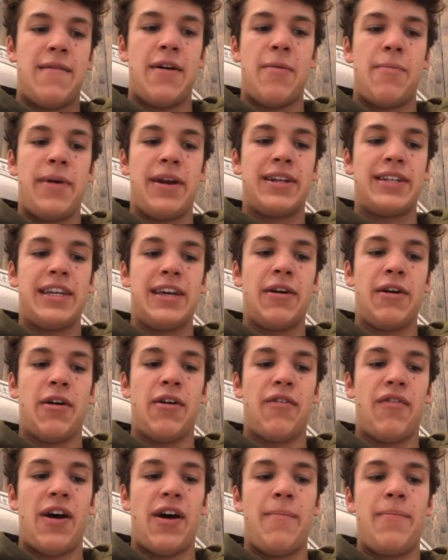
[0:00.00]
a big
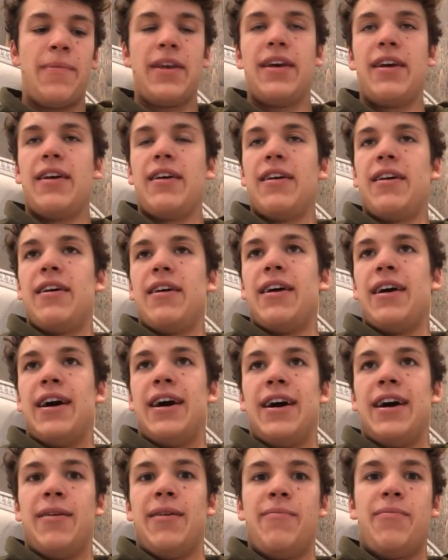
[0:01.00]
deal if I'm
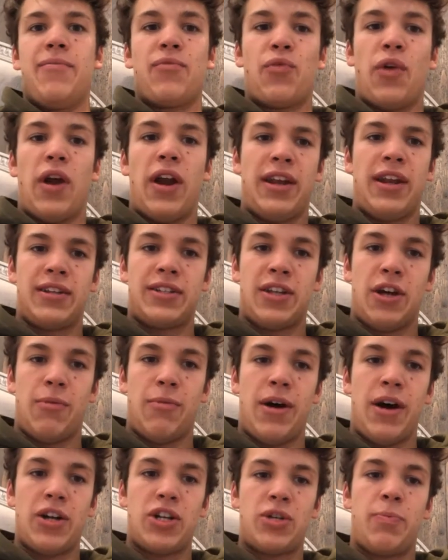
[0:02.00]
um, running so
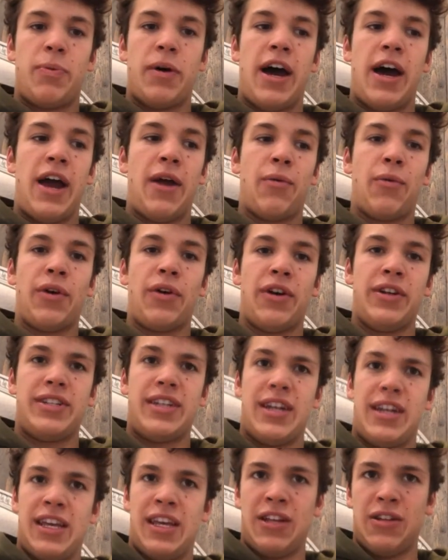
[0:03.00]
much. But I really
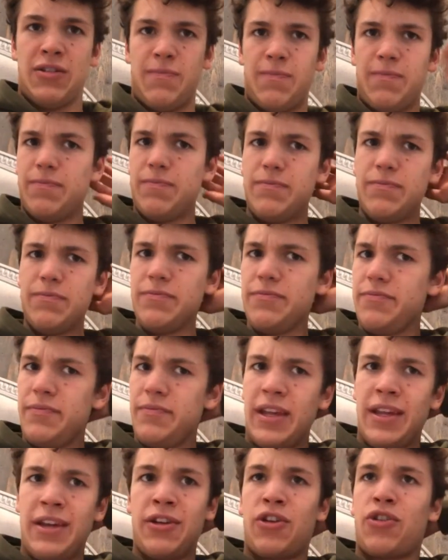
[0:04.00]
did eat
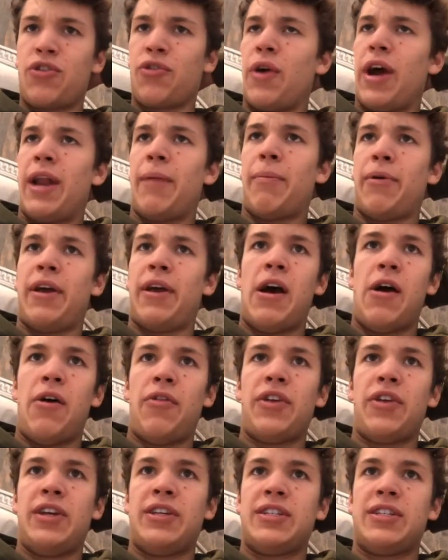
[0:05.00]
incredibly
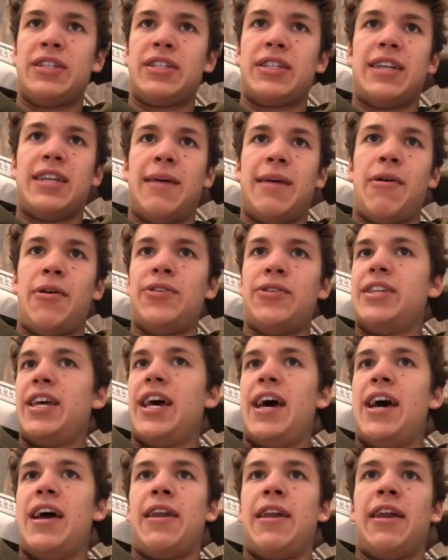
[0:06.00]
healthy since the time I was
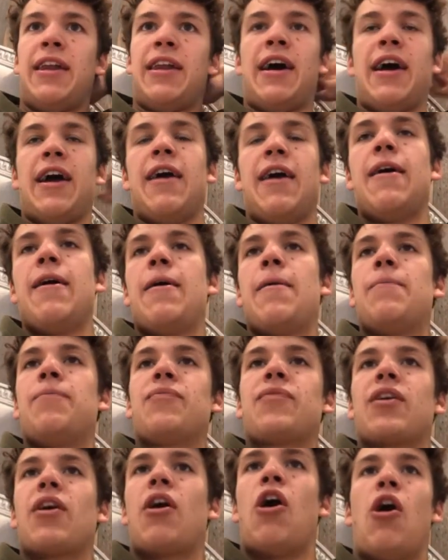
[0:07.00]
ten, and I
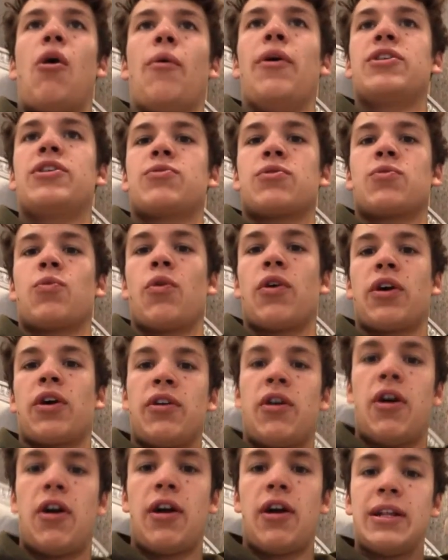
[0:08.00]
always was working
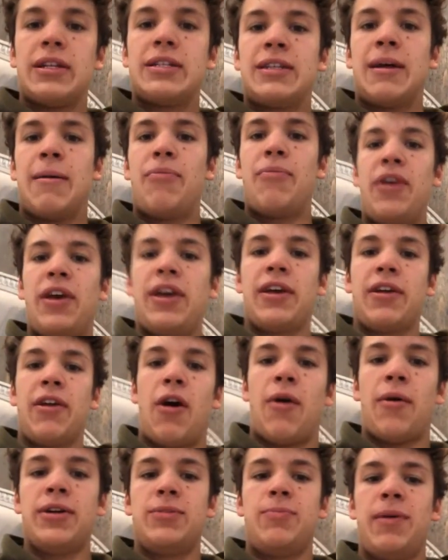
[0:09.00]
hard at something and
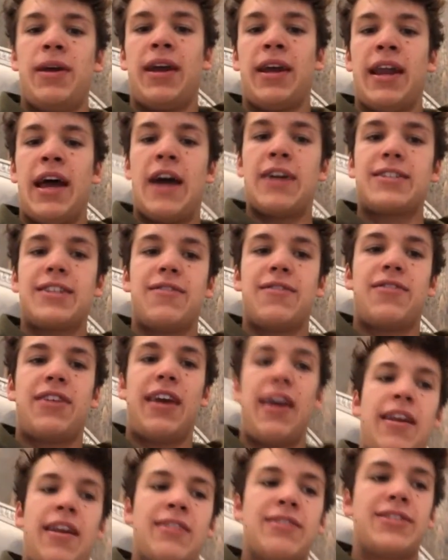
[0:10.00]
always being an active
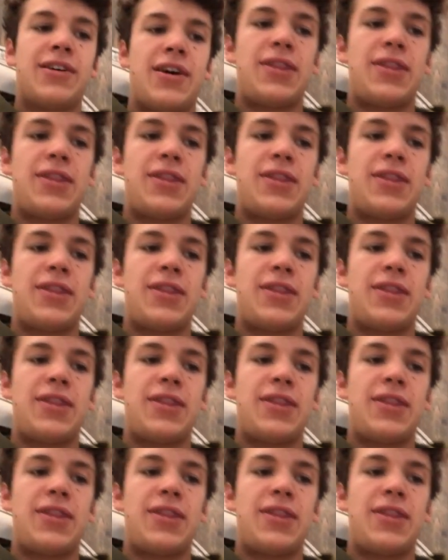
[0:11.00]
kid. And so